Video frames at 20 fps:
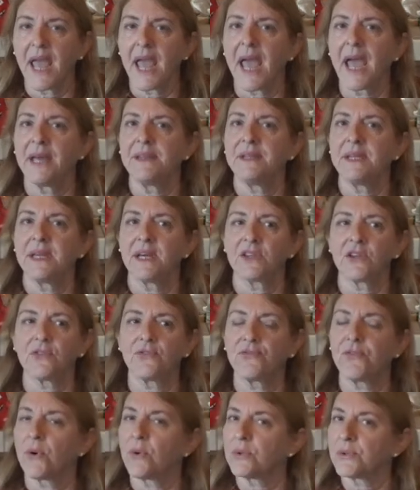and the other
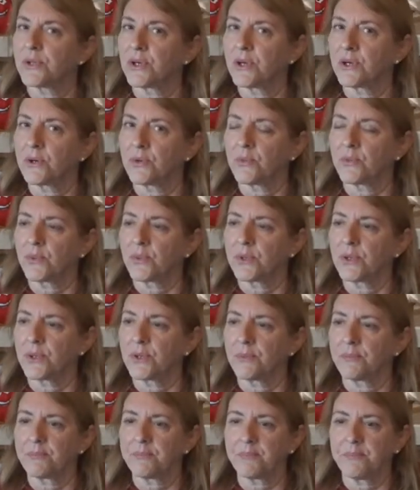folder
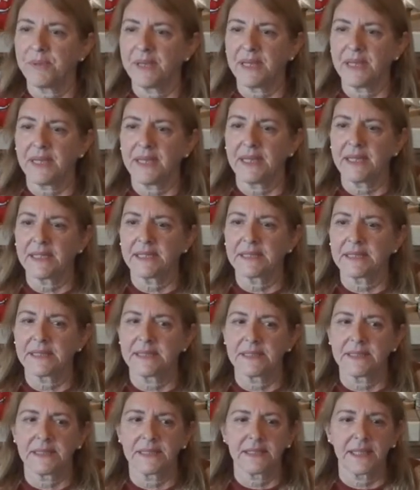will be
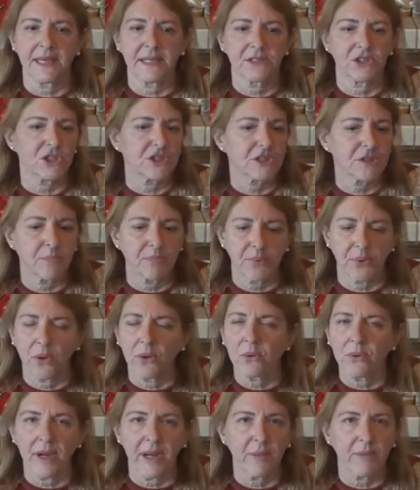like just a
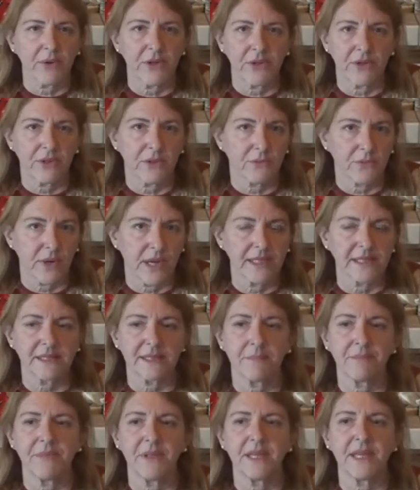program where you can write
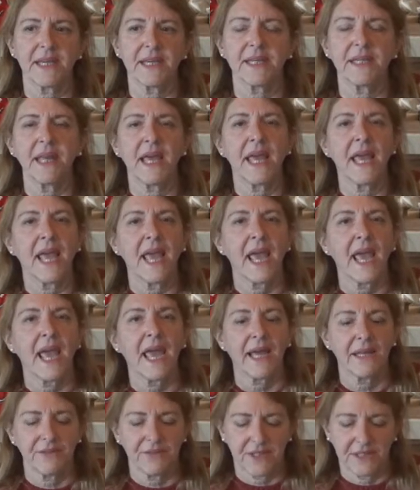something in,
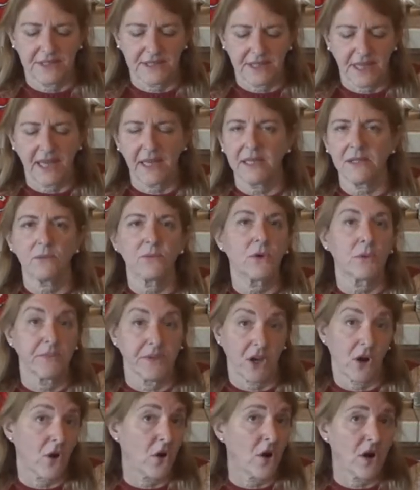and the date will
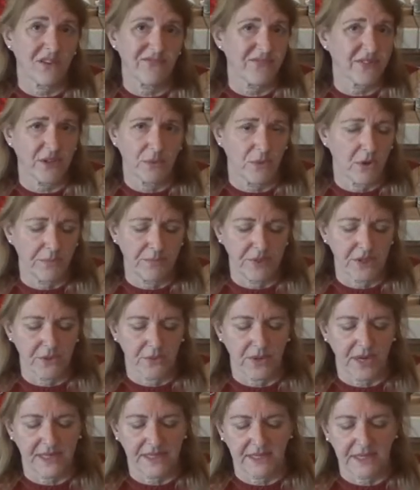be off. It won't be the
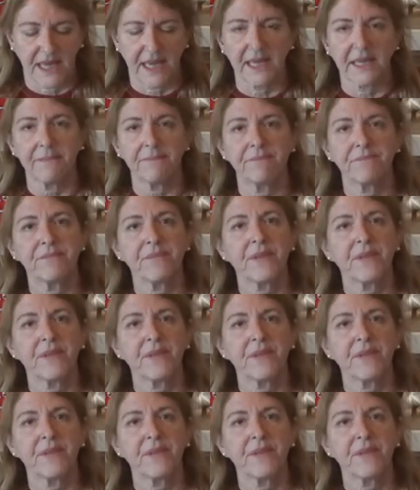right date,